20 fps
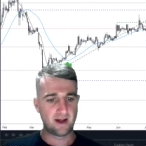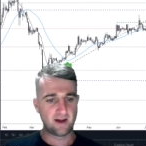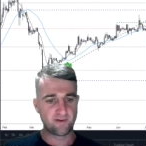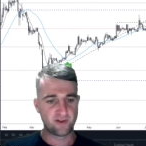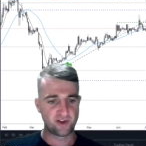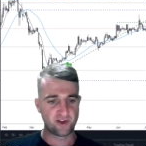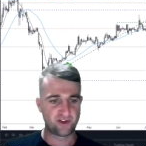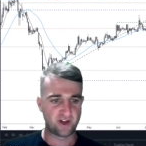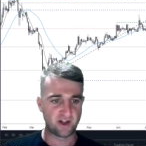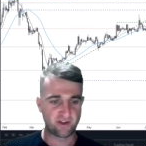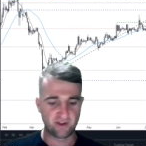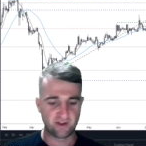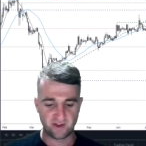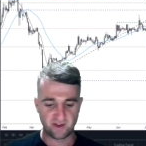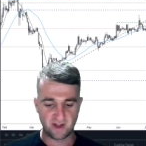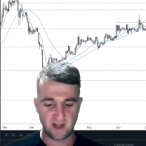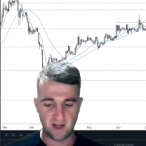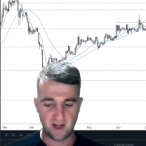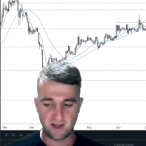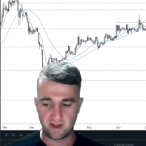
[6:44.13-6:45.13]
the chances
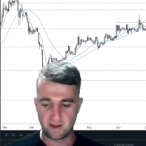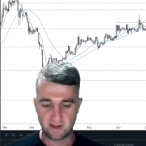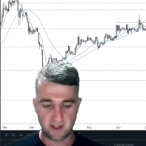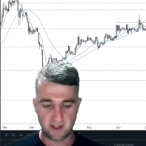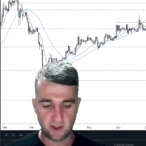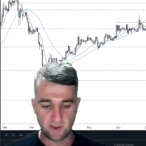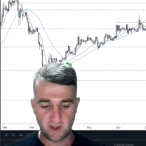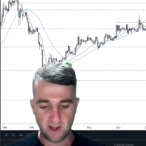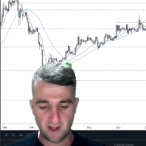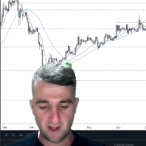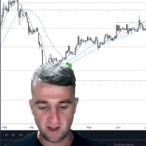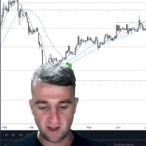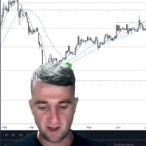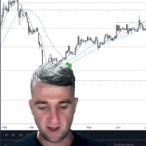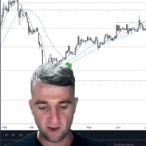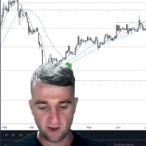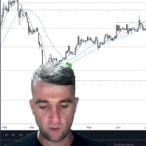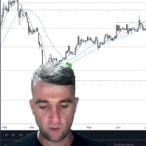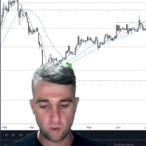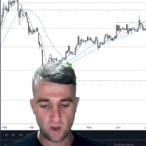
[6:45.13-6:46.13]
of getting in down here
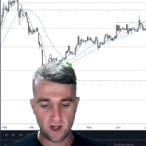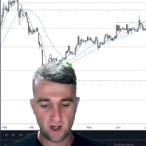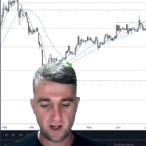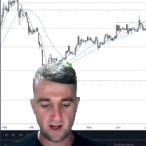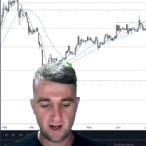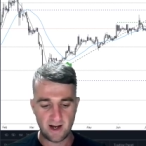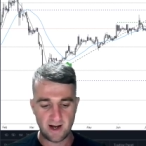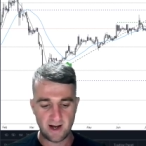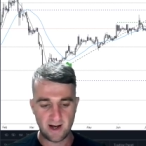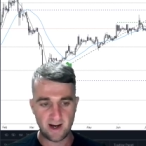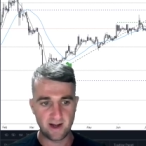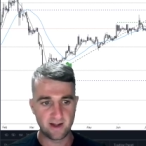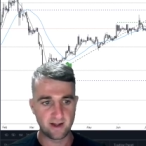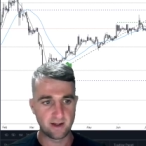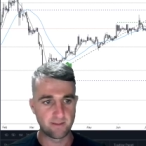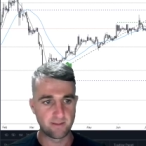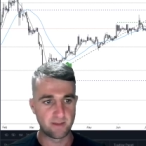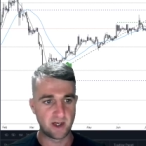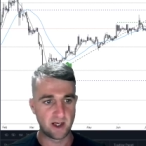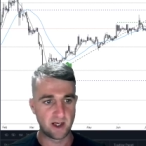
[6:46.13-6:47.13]
are quite high,
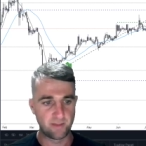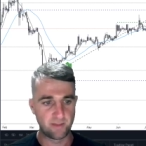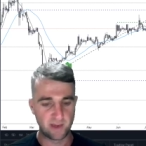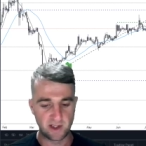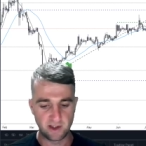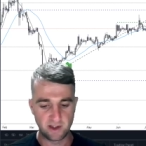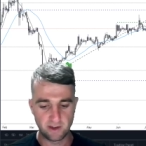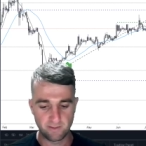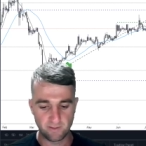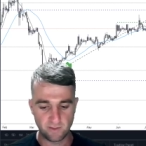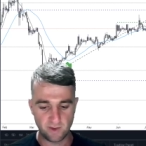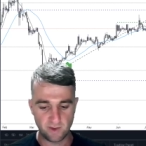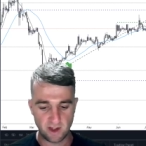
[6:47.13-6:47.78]
in my opinion.